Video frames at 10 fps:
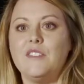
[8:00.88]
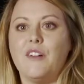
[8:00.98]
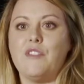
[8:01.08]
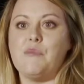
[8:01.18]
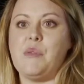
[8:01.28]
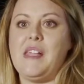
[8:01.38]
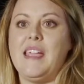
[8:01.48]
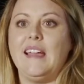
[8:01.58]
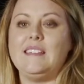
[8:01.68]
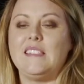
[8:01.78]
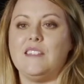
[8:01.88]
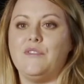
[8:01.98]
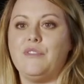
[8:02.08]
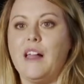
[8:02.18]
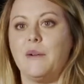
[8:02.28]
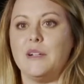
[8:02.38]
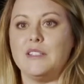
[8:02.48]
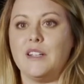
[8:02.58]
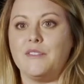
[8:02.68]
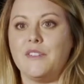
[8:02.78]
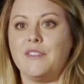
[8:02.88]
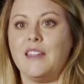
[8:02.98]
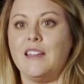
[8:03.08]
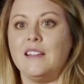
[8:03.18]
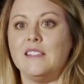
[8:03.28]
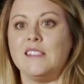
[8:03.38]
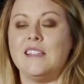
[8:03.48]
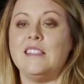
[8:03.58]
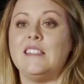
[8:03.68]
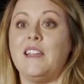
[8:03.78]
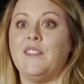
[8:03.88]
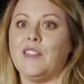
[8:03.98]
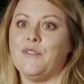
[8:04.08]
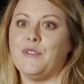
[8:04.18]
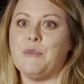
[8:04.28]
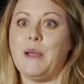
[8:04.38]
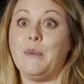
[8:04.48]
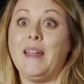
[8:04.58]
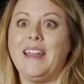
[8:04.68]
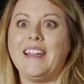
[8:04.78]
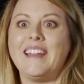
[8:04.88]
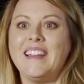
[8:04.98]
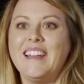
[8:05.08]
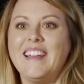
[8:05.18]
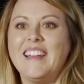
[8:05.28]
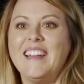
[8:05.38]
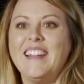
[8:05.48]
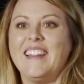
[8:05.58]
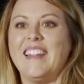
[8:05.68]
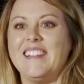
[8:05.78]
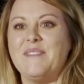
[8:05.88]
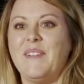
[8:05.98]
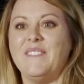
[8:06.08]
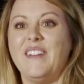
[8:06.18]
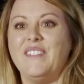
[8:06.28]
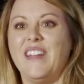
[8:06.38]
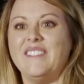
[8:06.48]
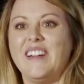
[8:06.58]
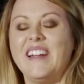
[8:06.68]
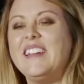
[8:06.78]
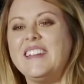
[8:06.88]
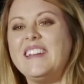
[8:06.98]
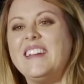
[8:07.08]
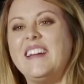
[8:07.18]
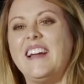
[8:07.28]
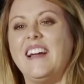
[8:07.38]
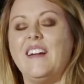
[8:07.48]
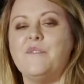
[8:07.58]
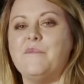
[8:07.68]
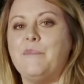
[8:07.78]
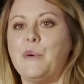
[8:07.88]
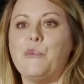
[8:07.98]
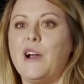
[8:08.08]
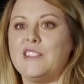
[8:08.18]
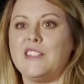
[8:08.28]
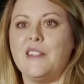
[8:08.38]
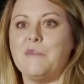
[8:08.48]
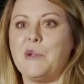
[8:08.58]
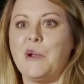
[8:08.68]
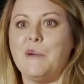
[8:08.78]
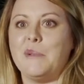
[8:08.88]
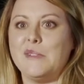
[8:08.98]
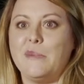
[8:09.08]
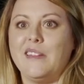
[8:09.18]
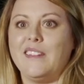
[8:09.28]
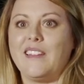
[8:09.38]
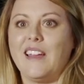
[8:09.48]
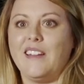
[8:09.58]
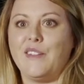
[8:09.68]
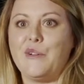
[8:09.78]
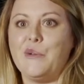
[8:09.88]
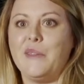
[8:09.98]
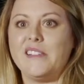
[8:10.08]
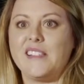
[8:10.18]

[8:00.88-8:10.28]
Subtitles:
off of plants and flowers off of things and saving them for my wedding. That's been my favorite. But watching them grow up has been kind of the coolest